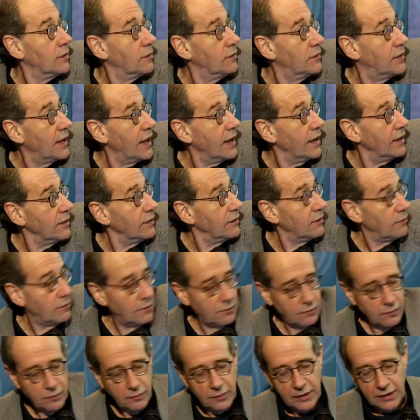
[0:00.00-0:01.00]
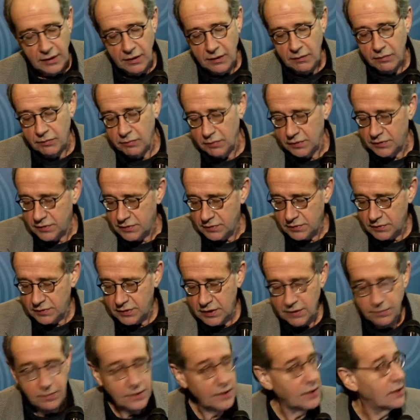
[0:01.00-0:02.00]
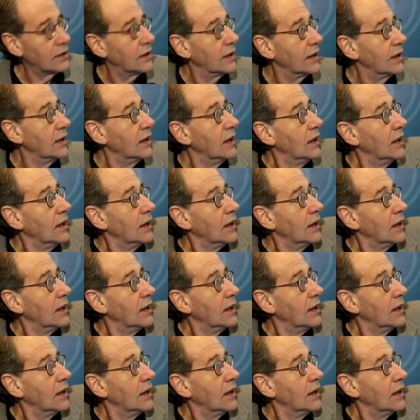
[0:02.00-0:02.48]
Then we would typically,